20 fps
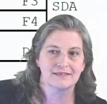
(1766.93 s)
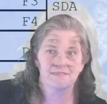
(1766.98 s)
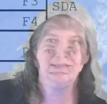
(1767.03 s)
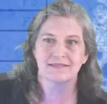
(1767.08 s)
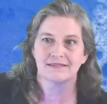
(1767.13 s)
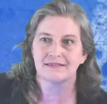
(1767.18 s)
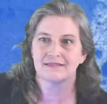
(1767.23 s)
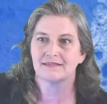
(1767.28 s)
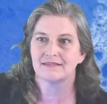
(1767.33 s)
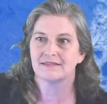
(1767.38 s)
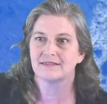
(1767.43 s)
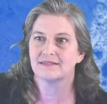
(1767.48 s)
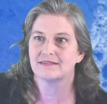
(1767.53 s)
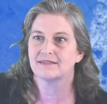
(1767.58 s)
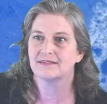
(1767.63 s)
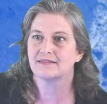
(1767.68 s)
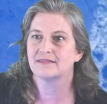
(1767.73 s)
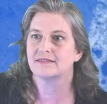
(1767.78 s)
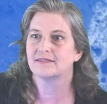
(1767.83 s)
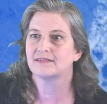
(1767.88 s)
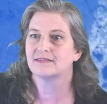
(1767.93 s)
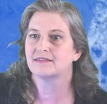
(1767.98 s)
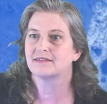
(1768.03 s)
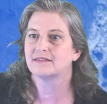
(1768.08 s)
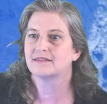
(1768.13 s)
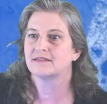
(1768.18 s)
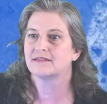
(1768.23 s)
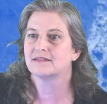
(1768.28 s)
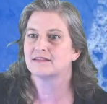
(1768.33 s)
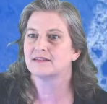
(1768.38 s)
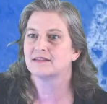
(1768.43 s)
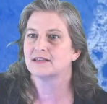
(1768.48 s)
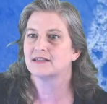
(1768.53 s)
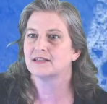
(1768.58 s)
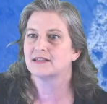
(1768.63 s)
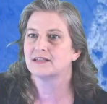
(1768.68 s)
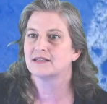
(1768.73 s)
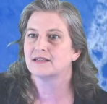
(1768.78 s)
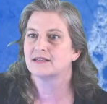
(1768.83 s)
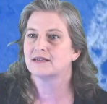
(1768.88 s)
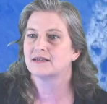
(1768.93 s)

Nothing is said.